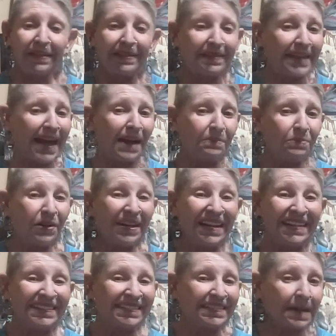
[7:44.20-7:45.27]
That
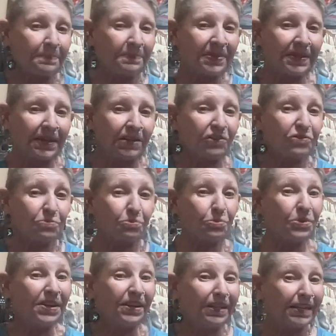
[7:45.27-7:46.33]
heats up things
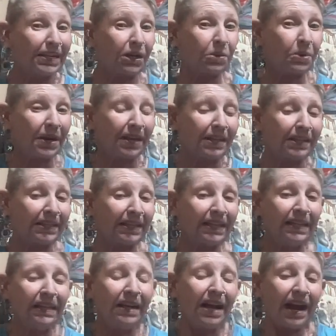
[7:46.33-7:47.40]
really
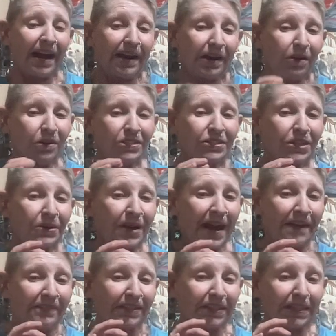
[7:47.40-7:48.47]
quickly. I also
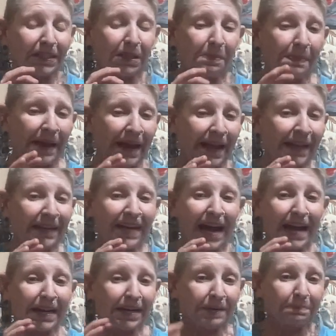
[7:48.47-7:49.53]
have a little pan
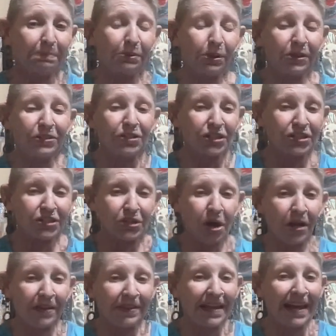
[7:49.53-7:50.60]
I can put just
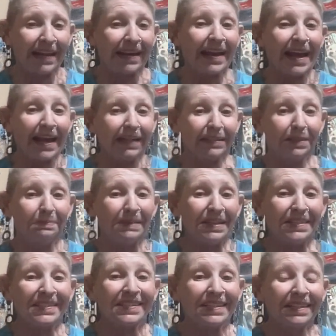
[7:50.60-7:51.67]
on that
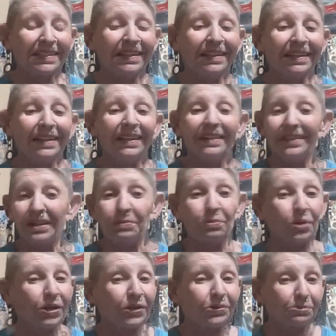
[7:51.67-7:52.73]
element that
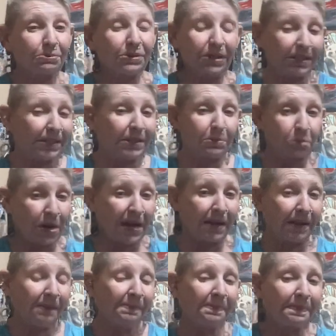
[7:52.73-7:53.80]
works really
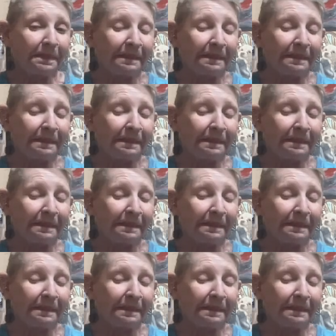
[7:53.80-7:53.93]
well.